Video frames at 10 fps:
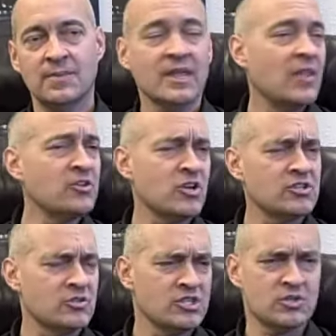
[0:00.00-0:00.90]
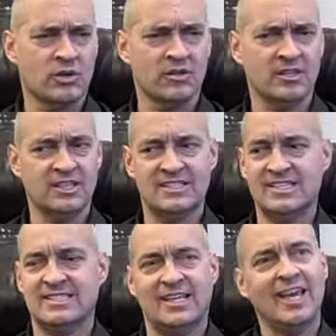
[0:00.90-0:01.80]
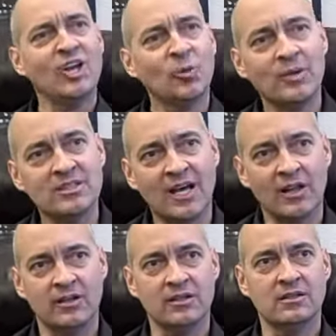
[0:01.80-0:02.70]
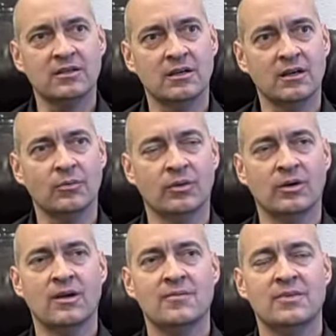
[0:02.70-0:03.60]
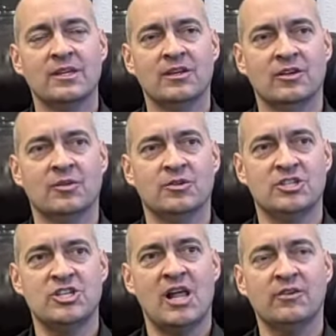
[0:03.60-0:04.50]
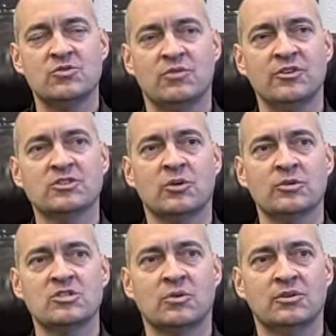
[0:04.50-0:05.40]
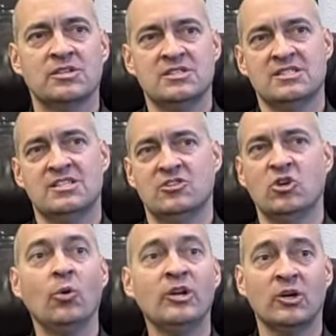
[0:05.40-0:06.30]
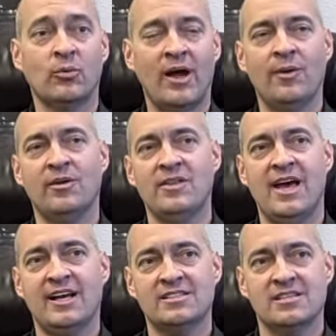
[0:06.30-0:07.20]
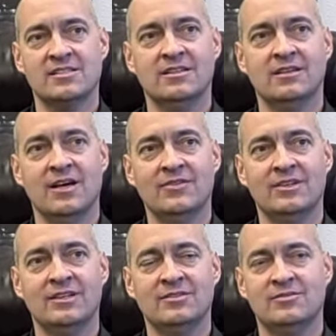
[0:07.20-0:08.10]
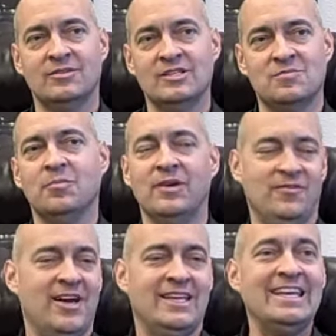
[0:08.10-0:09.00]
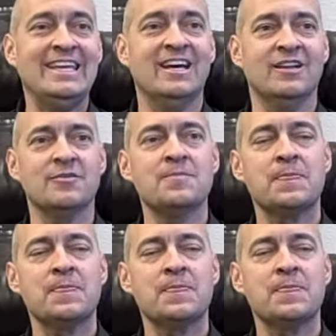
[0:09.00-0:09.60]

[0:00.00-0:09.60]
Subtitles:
And there's also just sort of it's the Kindle mentality, where the challenge with physical resources is the toting around and the accessing. I mean, it's if I can get